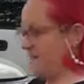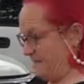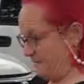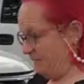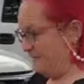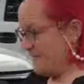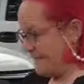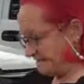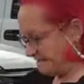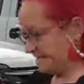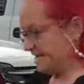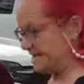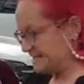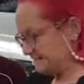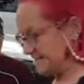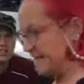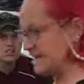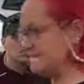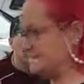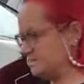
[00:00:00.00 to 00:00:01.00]
then this
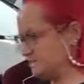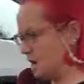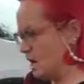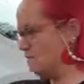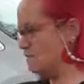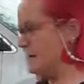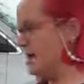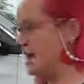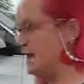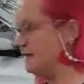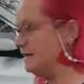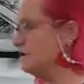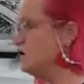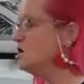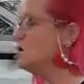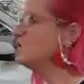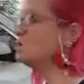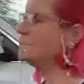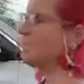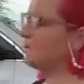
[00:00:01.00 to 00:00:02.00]
is his domain.
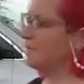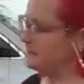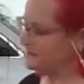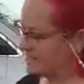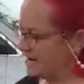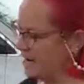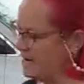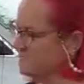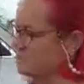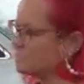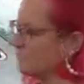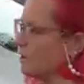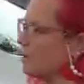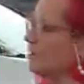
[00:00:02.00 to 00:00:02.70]
So it's his